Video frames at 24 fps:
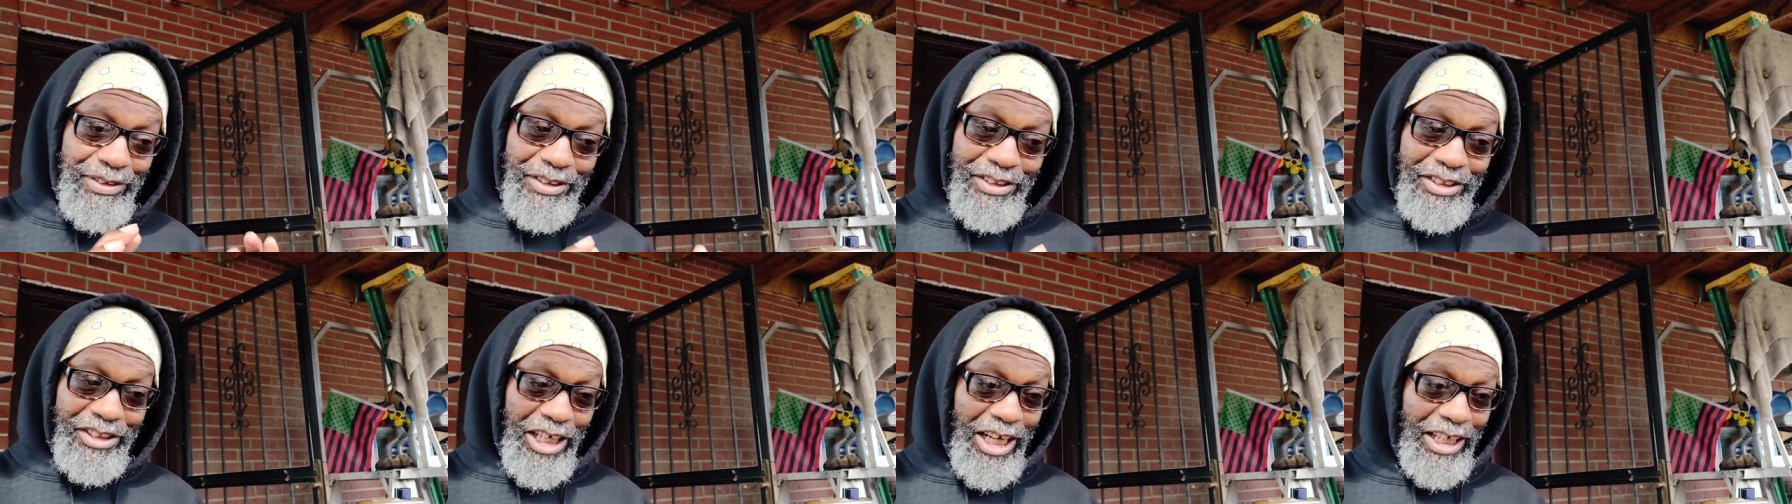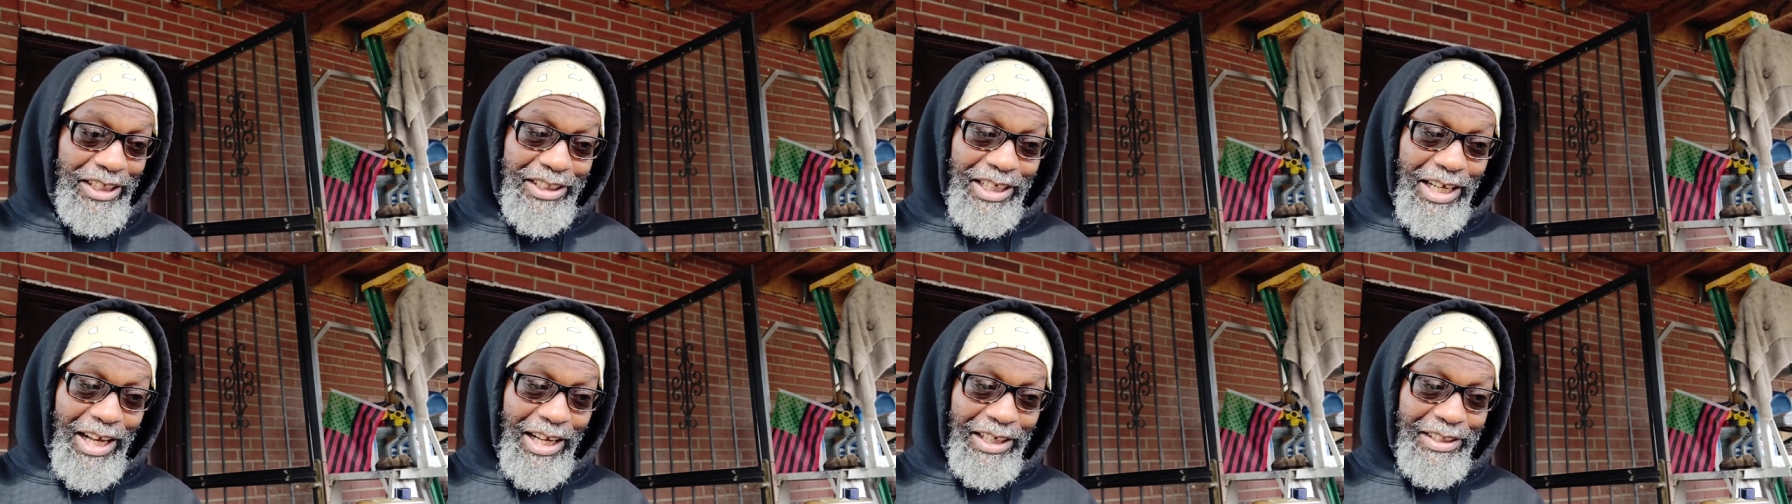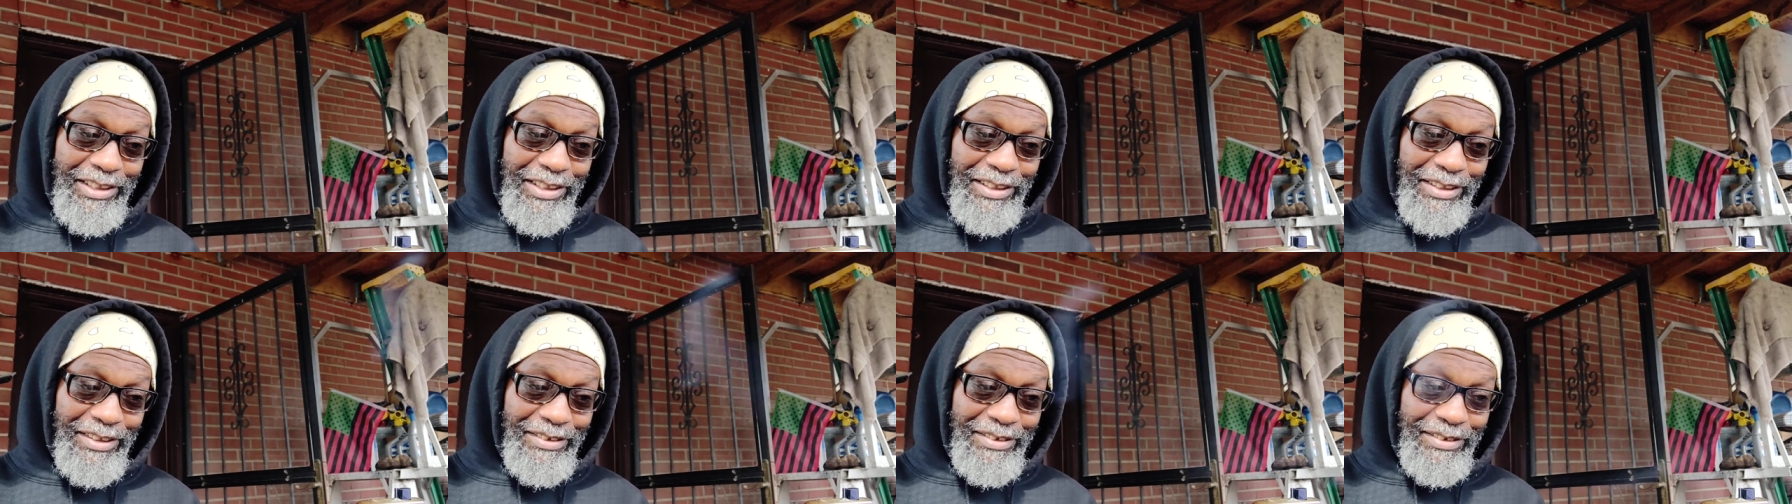Just
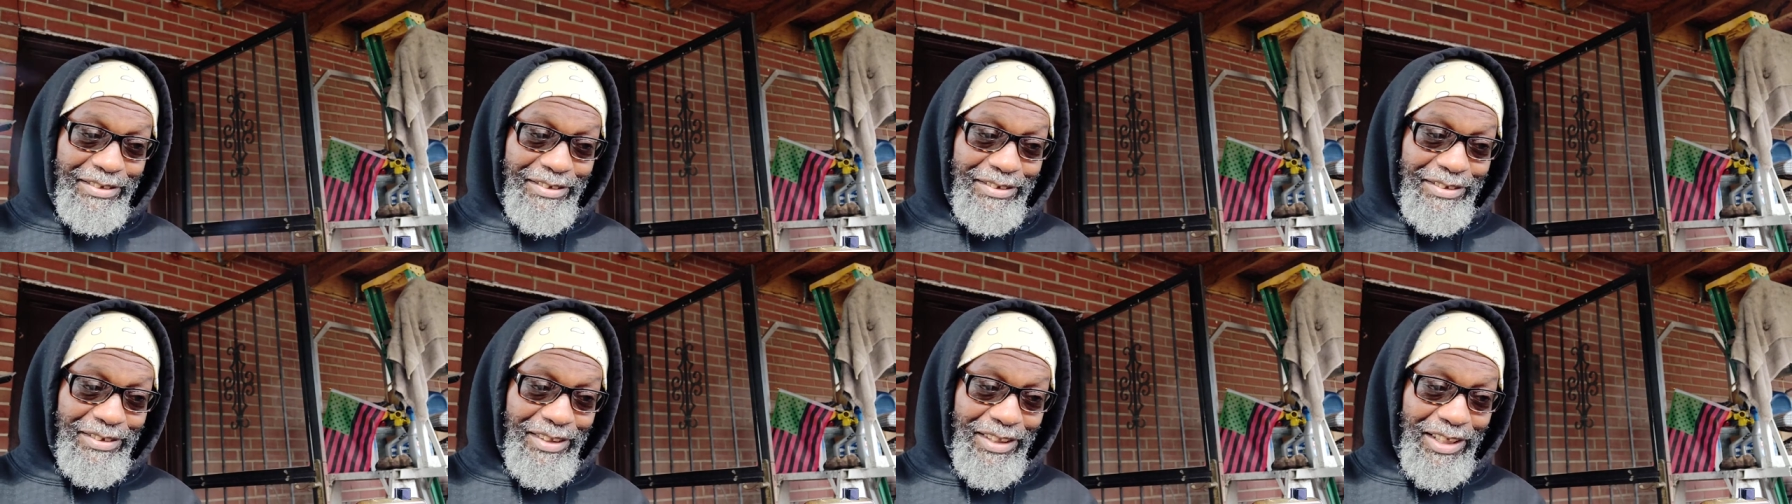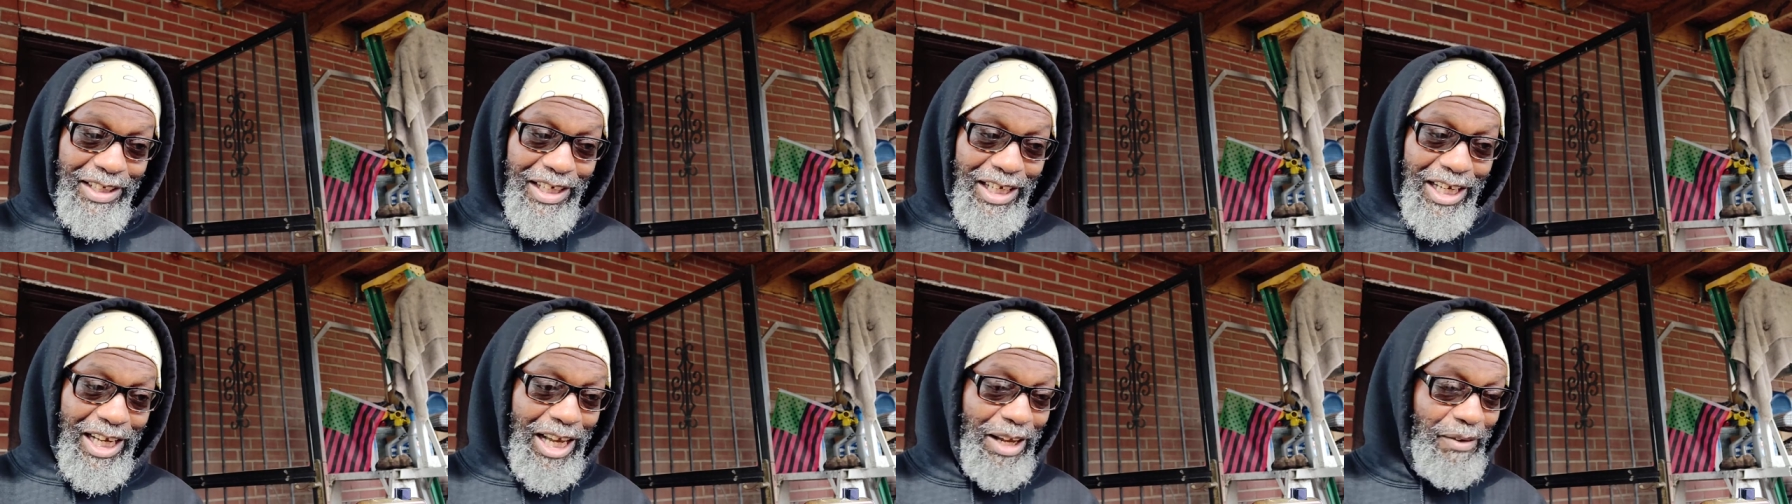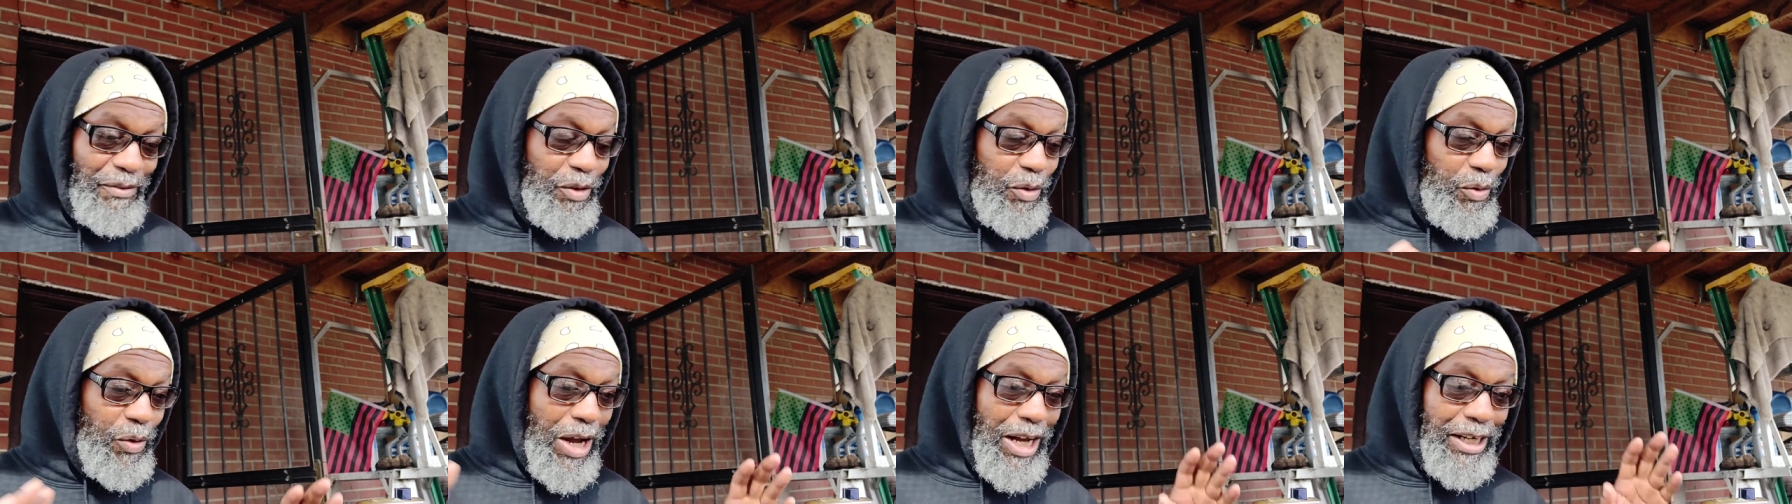asking.
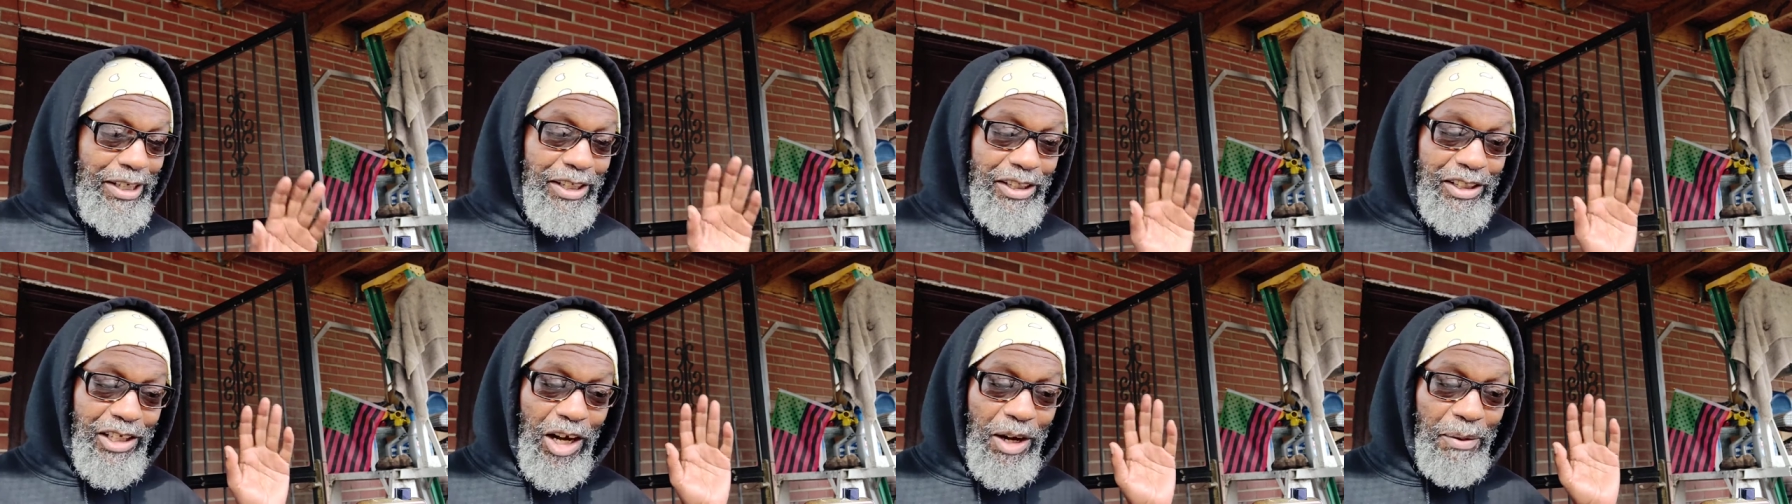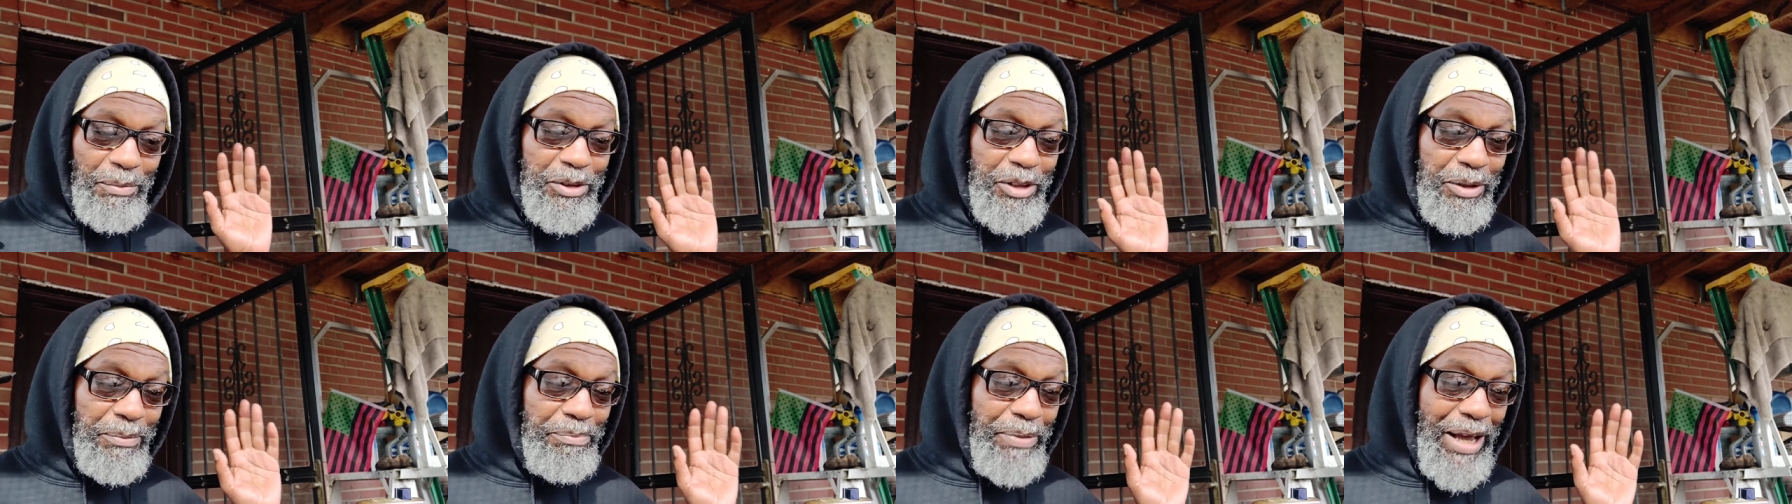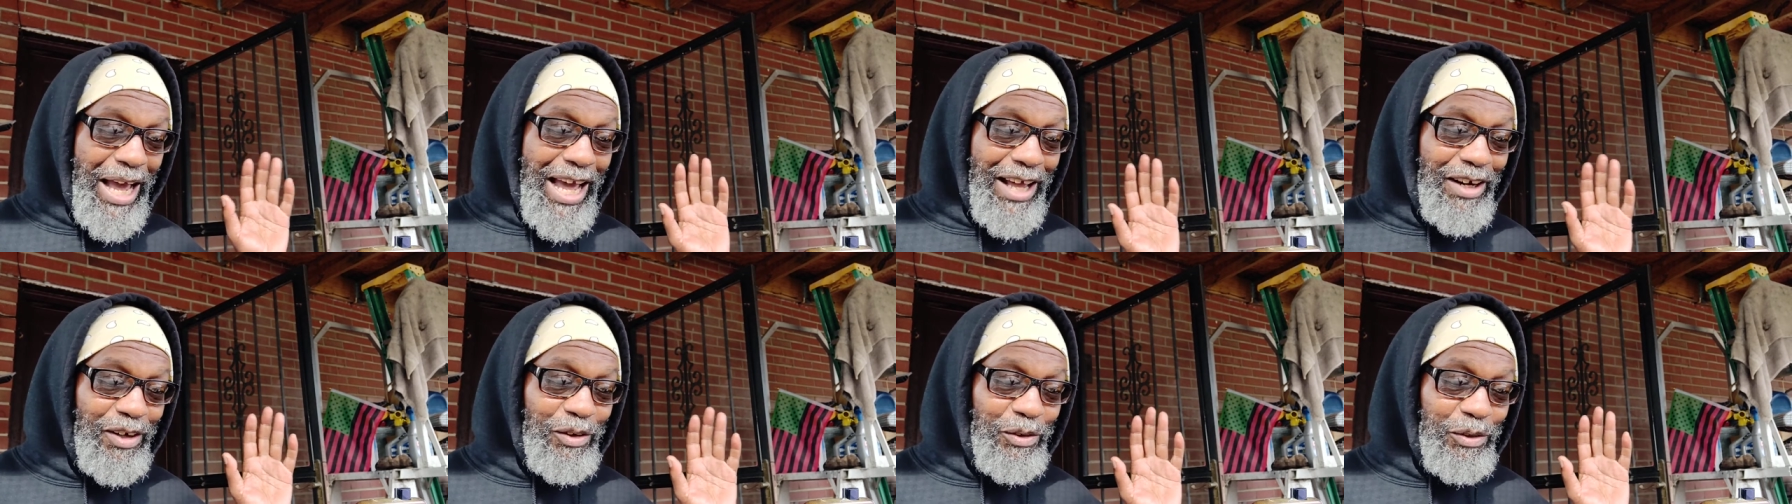If you had to come to
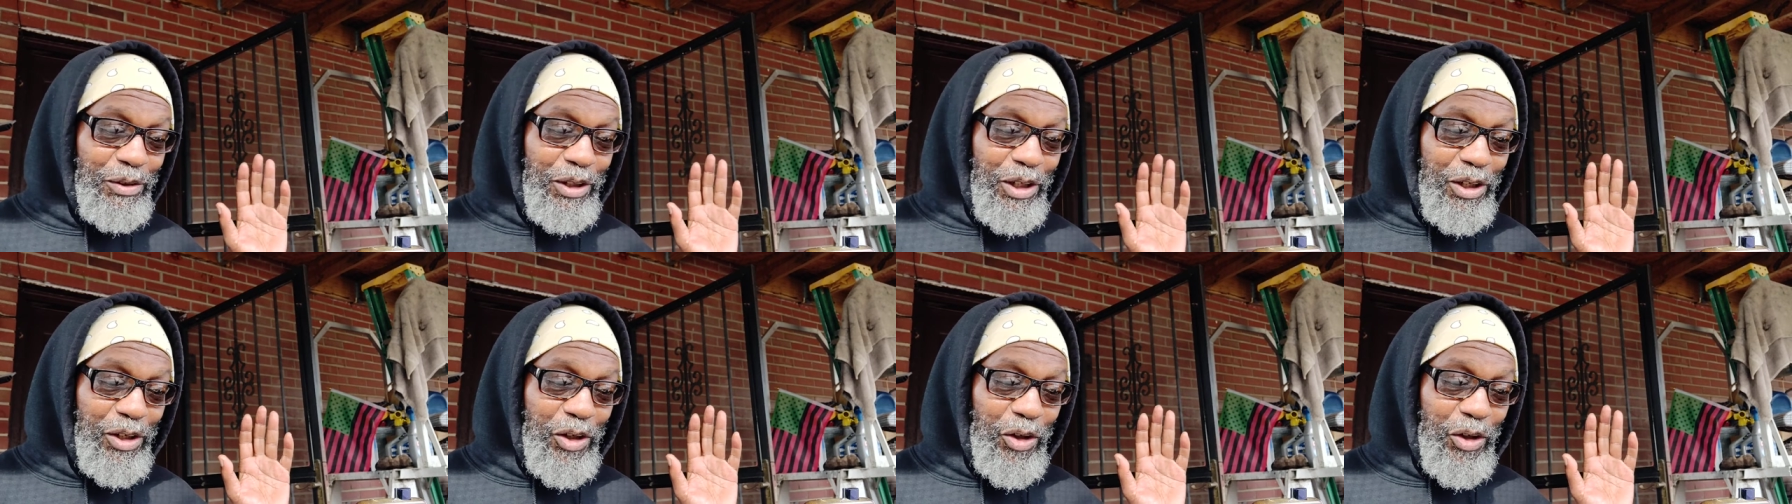battle,